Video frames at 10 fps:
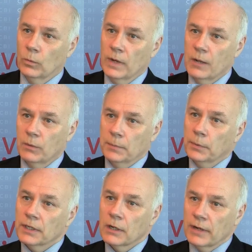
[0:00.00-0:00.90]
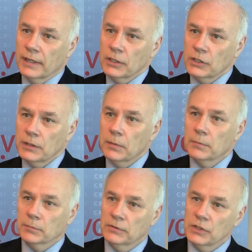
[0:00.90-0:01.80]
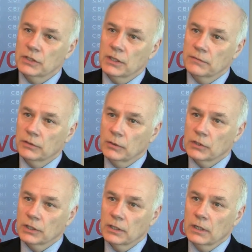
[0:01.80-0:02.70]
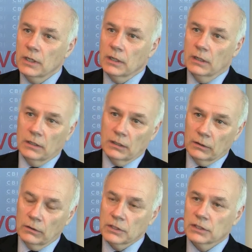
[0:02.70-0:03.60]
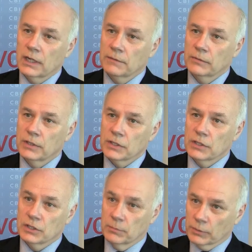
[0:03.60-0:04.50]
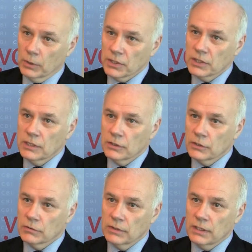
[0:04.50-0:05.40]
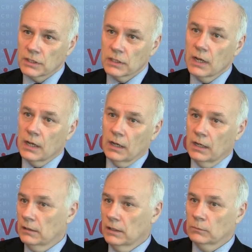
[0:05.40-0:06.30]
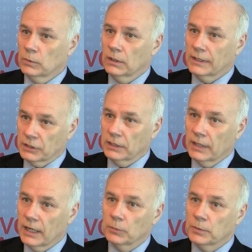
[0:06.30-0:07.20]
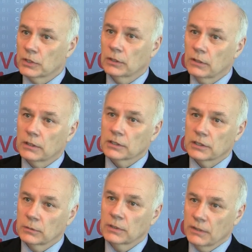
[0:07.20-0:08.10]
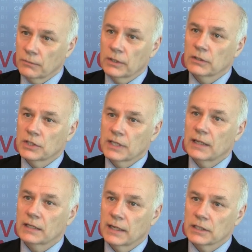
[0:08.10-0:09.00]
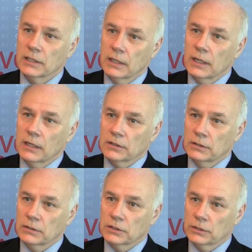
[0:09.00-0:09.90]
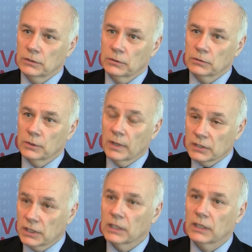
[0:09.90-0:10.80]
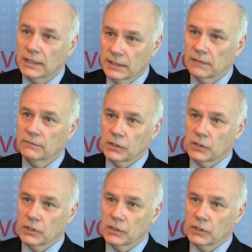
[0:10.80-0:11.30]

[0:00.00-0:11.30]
where we put our energy provision in the future, alongside, for instance, the process industries, and will actually help us a lot, if we understand that, to articulate that